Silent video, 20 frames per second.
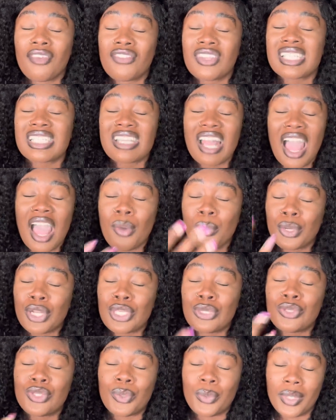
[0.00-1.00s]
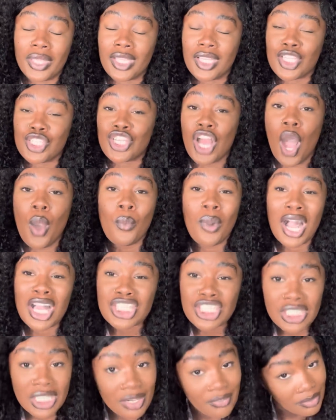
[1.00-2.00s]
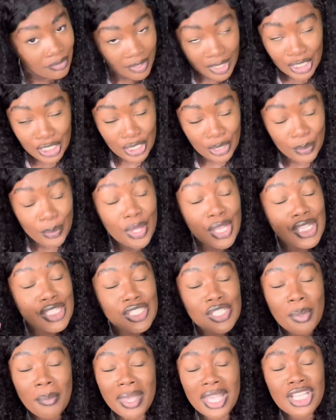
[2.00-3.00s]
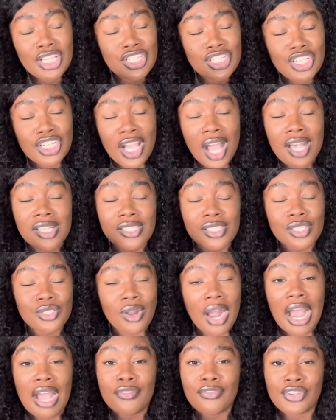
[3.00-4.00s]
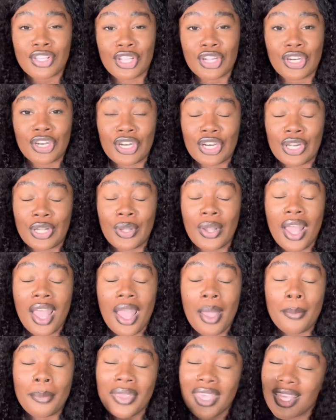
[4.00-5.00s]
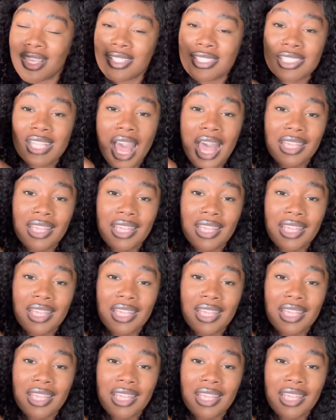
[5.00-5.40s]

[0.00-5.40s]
If it's not, what are you doing? Because y'all watching every video. So make sure y'all subscribe for your girl. Peace.